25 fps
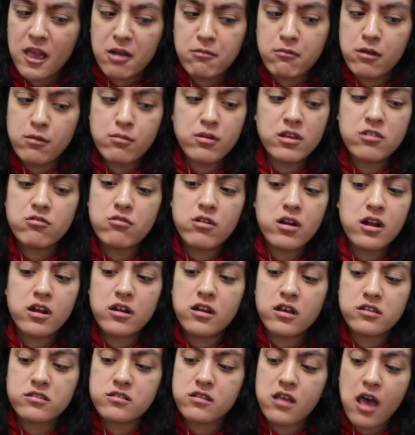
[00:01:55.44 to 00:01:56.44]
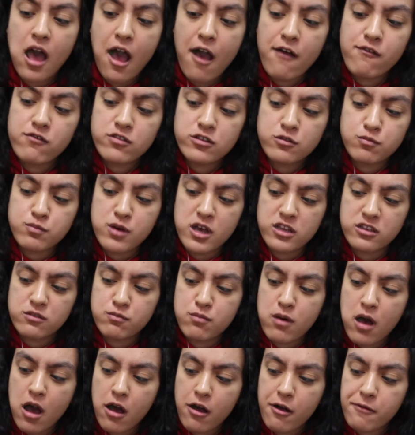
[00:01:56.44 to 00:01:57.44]
maybe it really doesn't have a spice
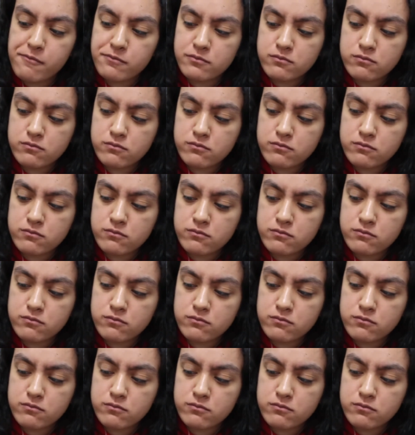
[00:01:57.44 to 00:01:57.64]
pack.